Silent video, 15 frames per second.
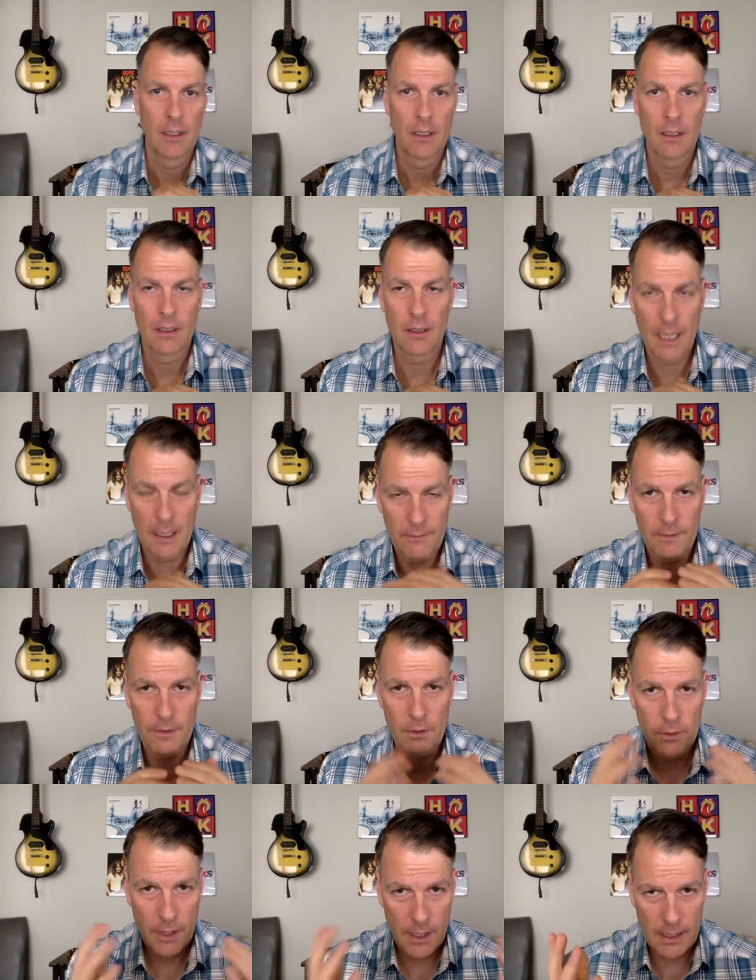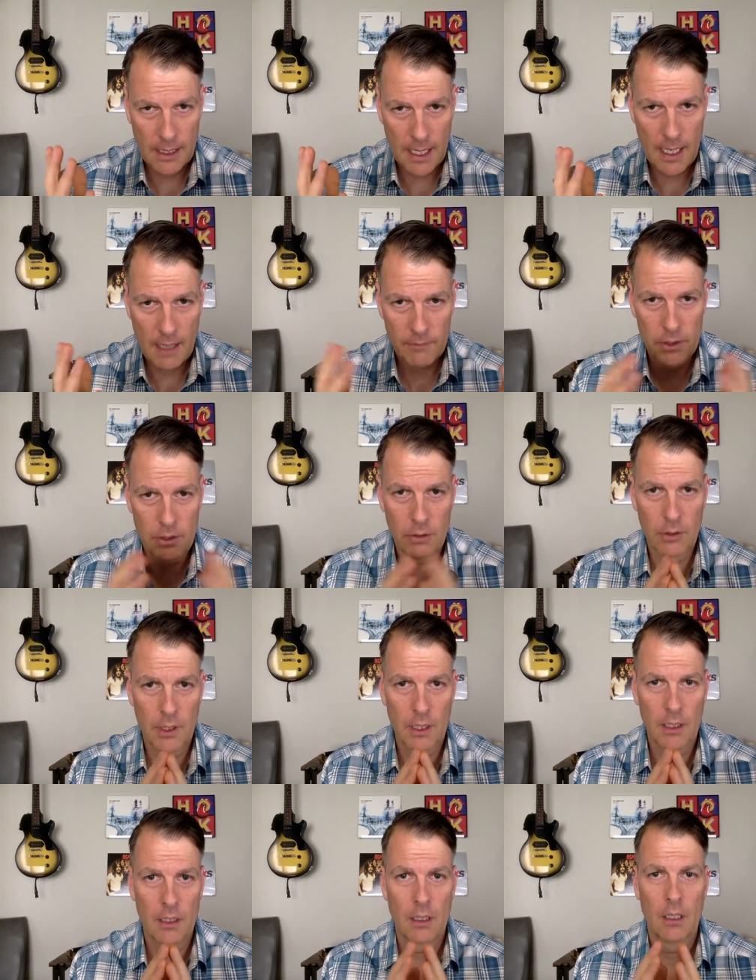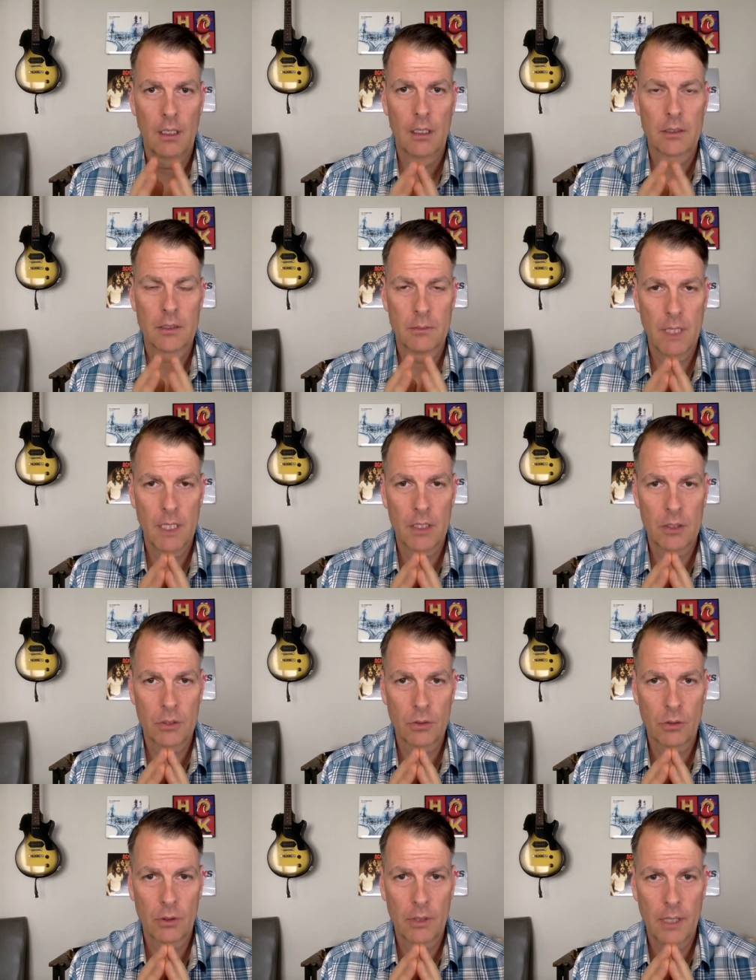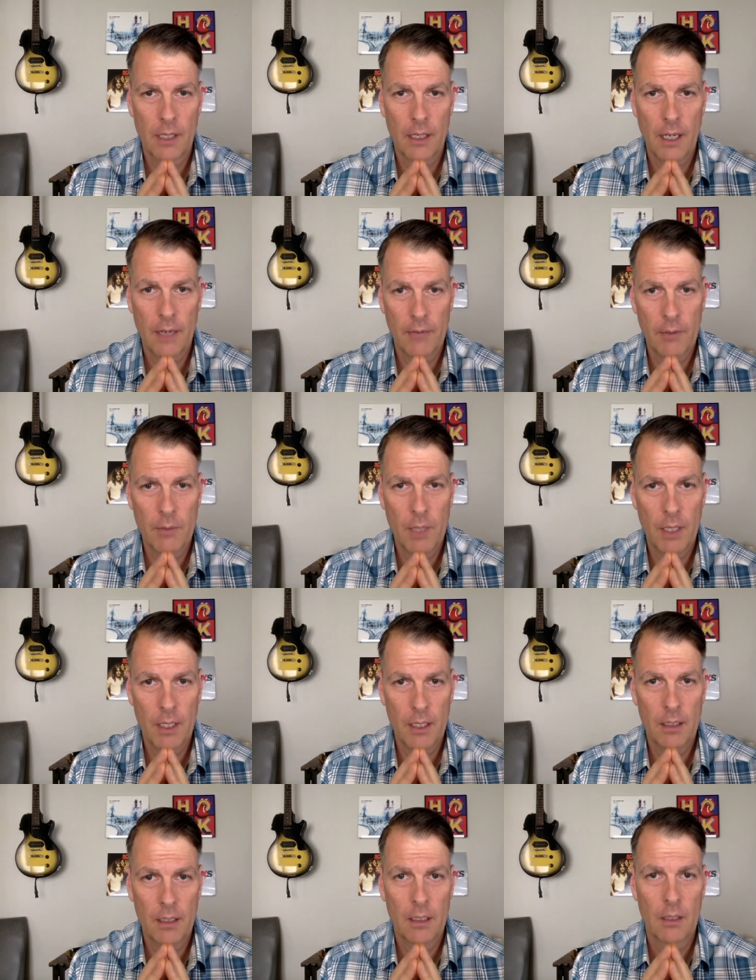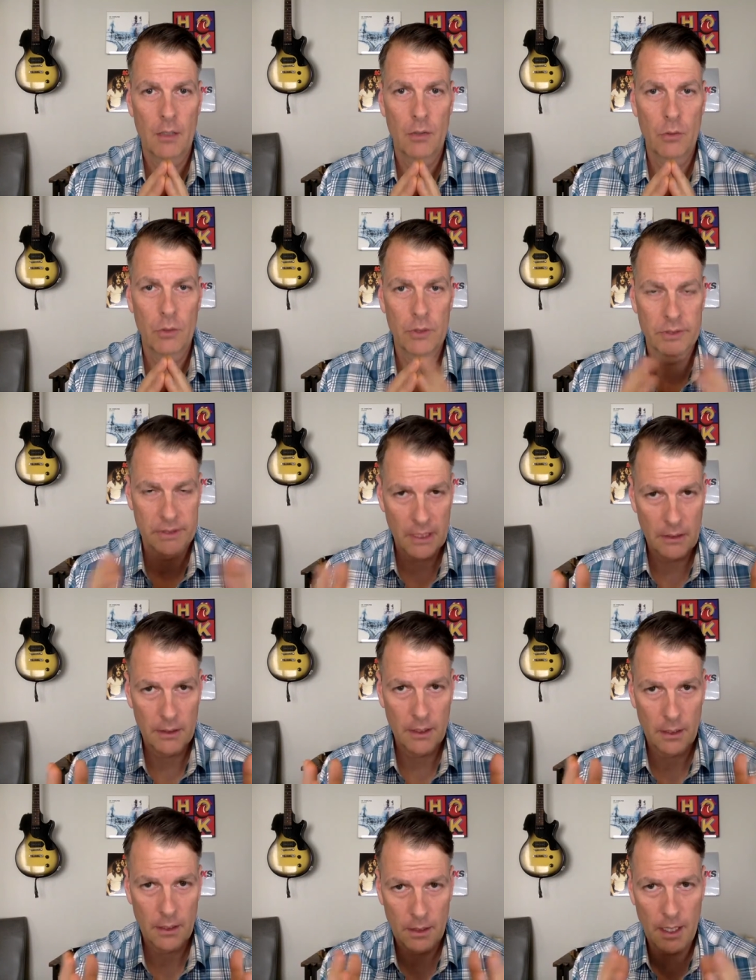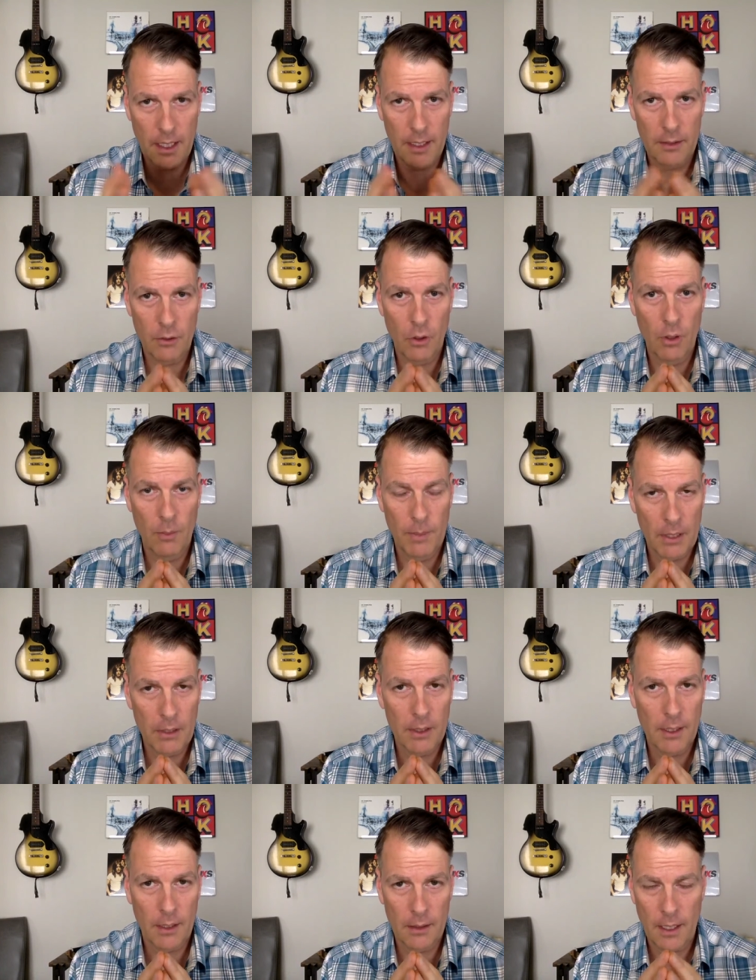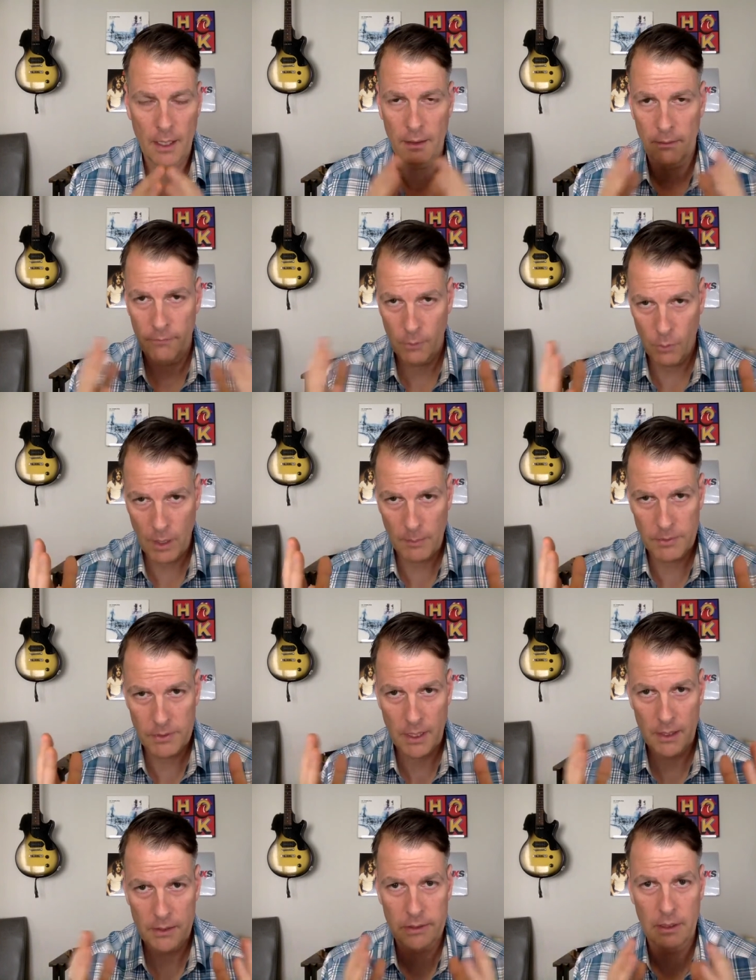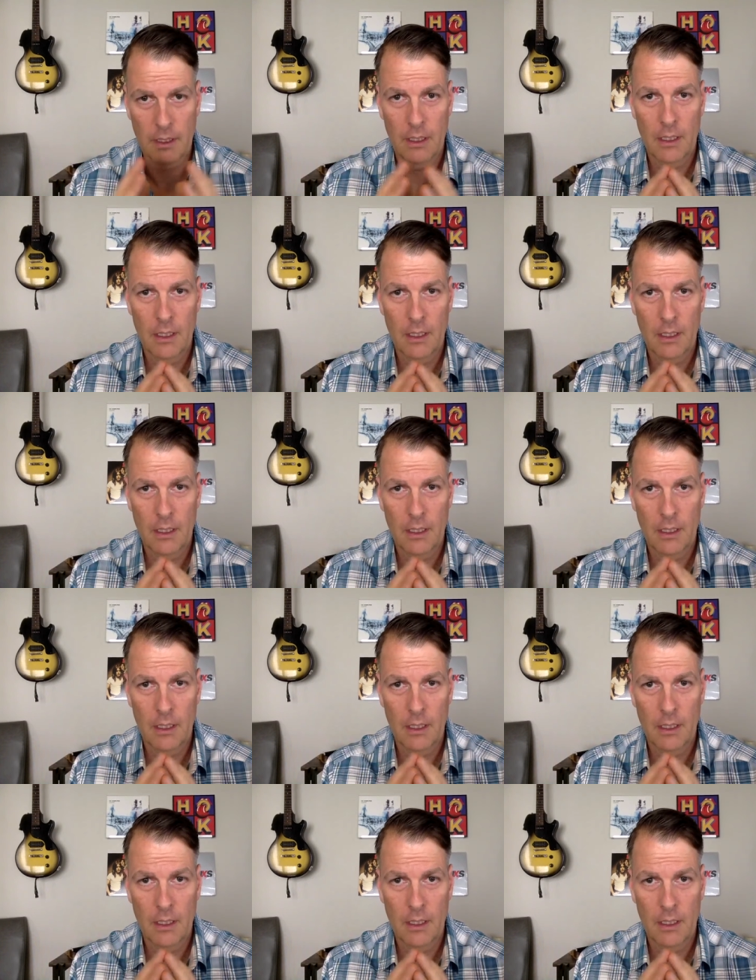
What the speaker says: they feel that they have a duty to make sure that everybody who is selling online or appearing online for websites